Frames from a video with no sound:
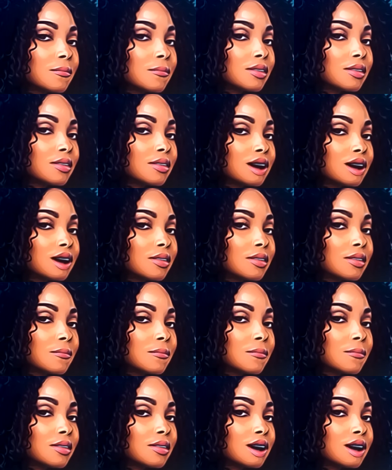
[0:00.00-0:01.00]
She wants
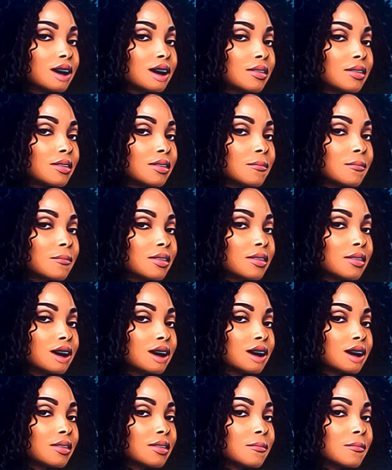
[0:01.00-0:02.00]
to live out her
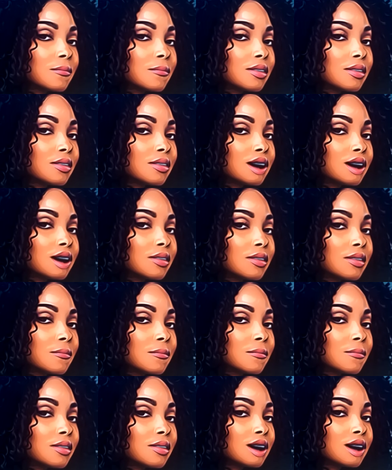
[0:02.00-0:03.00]
vows, but she
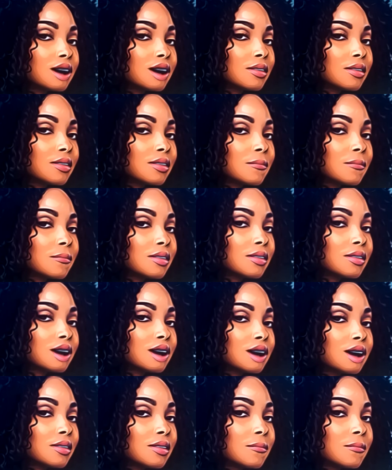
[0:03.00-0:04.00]
doesn't want to hurt
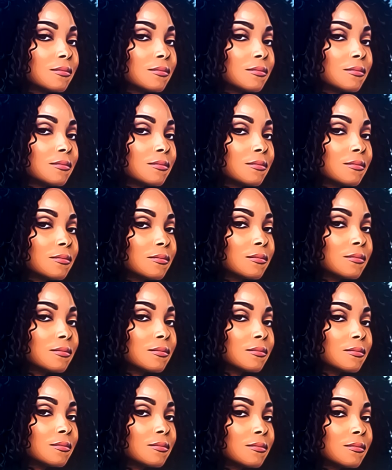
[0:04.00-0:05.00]
him like
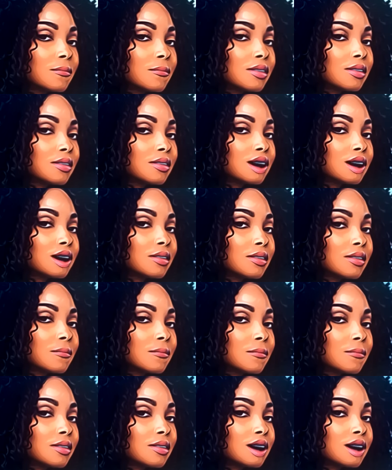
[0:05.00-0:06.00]
she's done. She doesn't want to
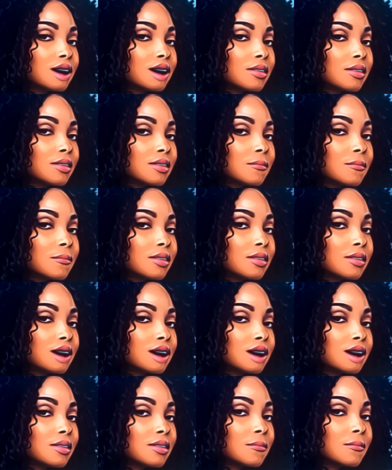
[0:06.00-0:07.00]
hurt him any further.
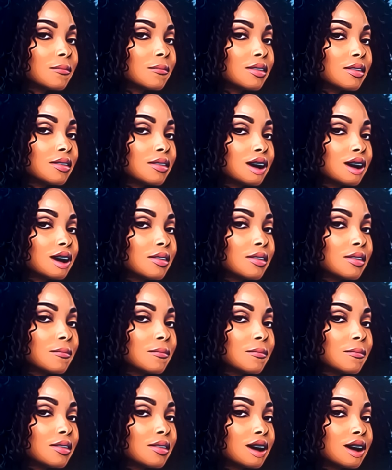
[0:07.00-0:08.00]
Ma'am, there's no
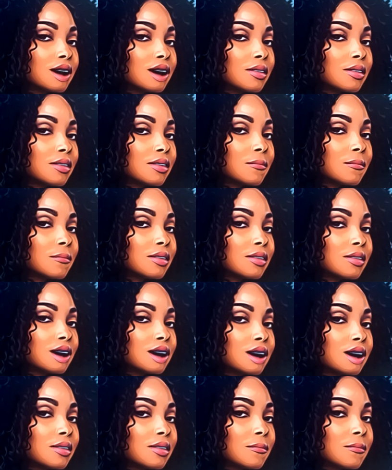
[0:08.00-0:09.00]
way to live out your
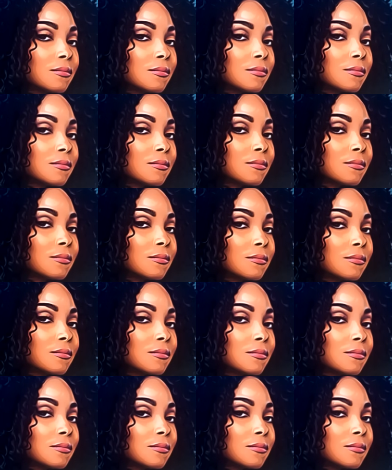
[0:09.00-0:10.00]
vows. You're talking about in
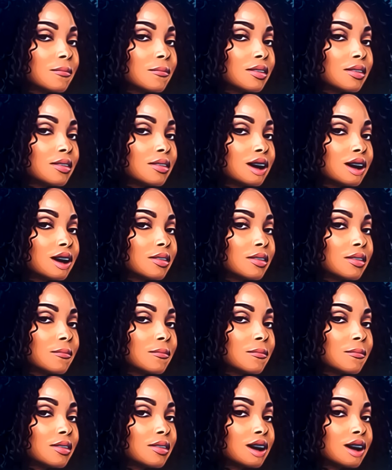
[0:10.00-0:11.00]
sickness and in health till
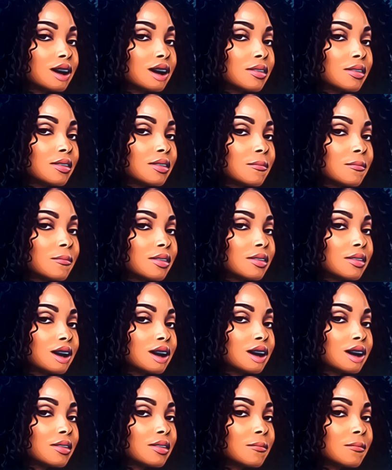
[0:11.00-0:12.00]
death do us part. You
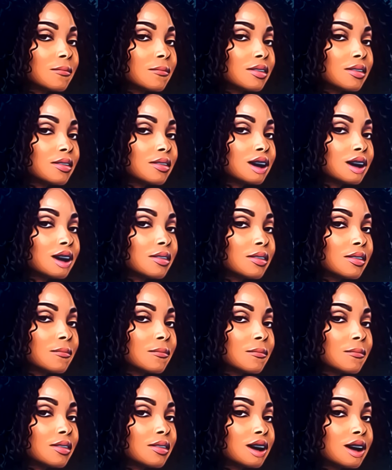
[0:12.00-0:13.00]
forgot about the death do us
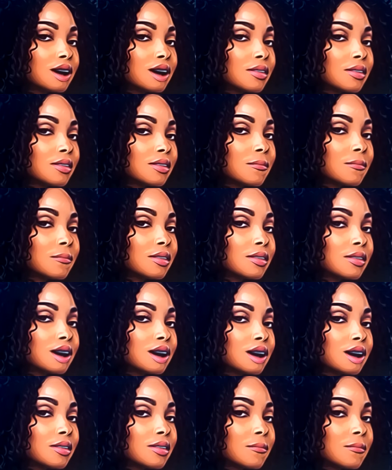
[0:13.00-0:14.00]
part? You're supposed to
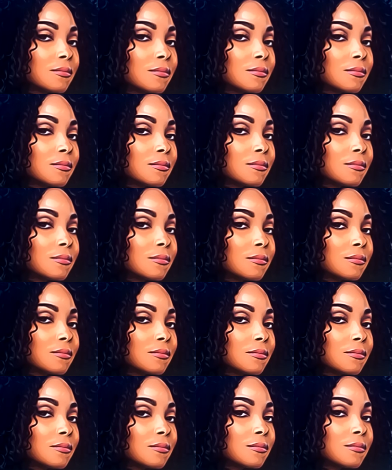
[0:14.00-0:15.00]
stay married to live out a
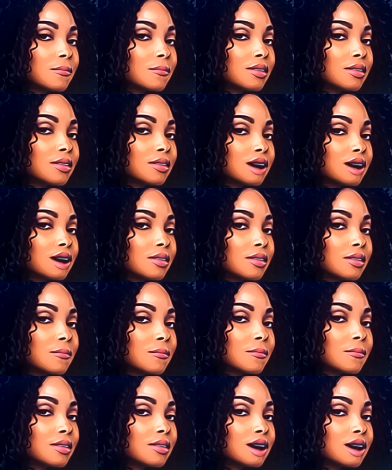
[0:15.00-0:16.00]
vow? Claire,
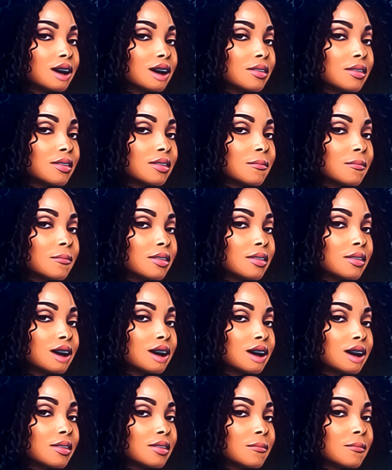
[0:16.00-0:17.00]
goodbye.
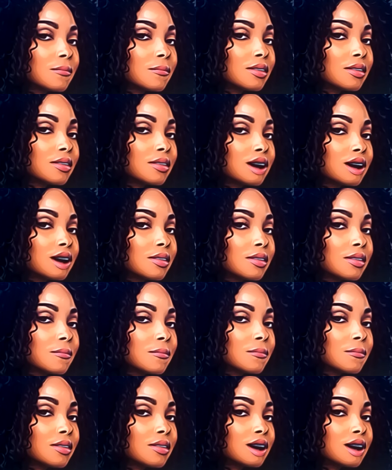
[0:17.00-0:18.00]
Now, I really do hate that
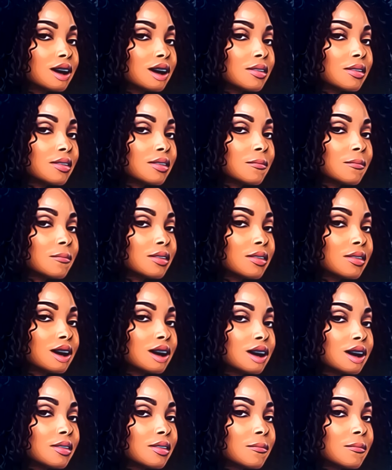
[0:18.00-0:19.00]
Claire is beating herself
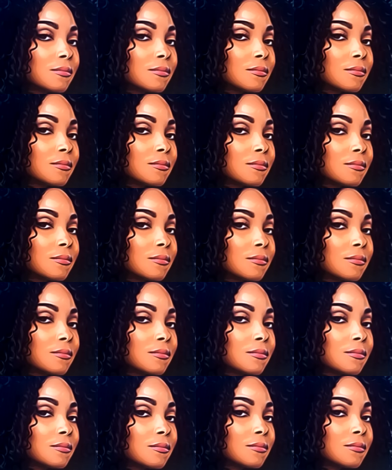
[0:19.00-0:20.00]
up the way that she
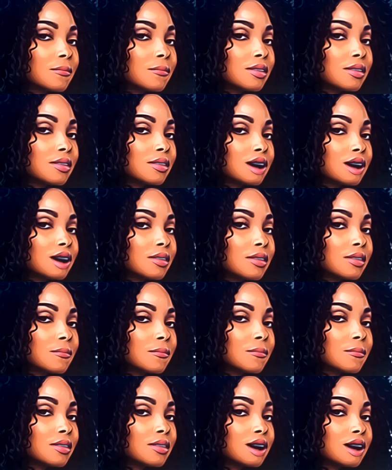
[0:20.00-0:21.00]
is it's very
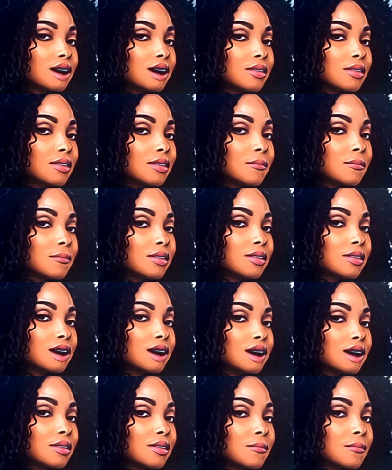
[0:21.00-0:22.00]
nice of her to be
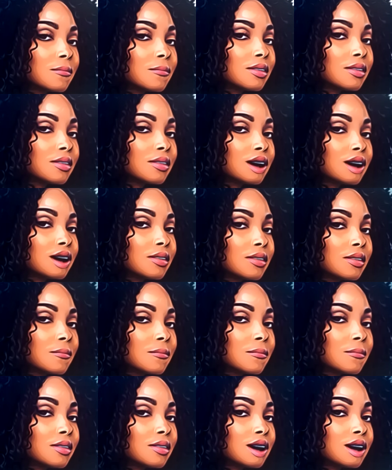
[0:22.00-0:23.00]
there for
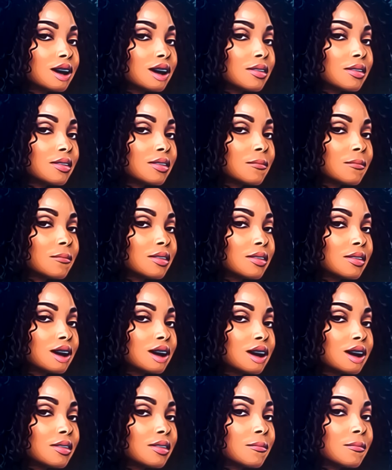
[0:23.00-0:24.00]
Cameron because it
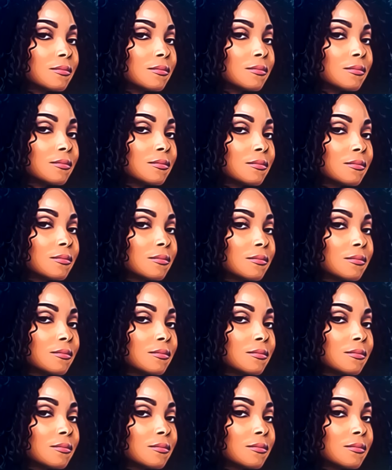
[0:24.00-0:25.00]
seems like Cameron is
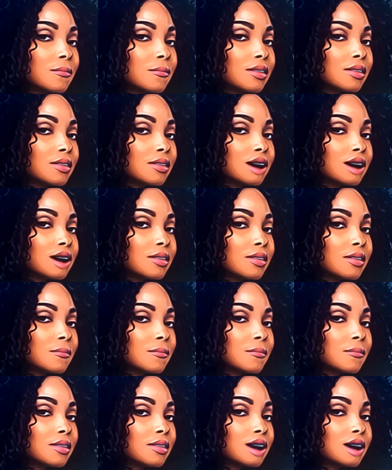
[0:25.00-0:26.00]
alone a lot.
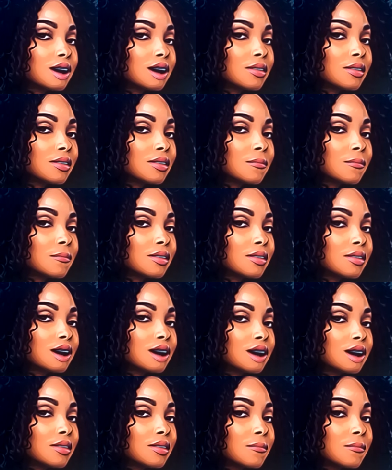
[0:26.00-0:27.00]
He down there in that
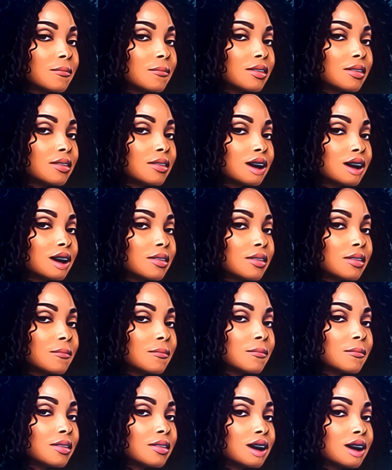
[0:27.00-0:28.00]
basement with his
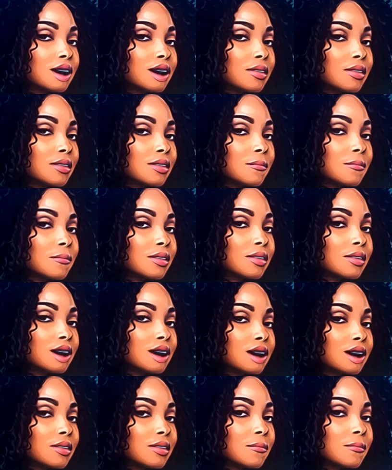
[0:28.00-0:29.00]
chosen family. We don't
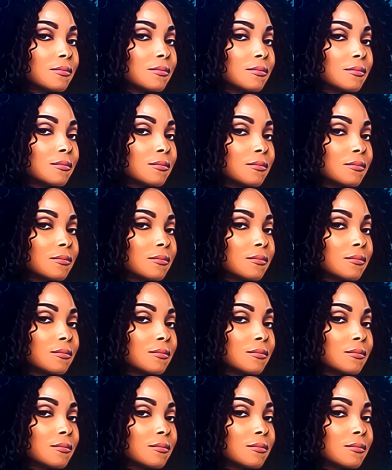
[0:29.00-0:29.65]
know much about his real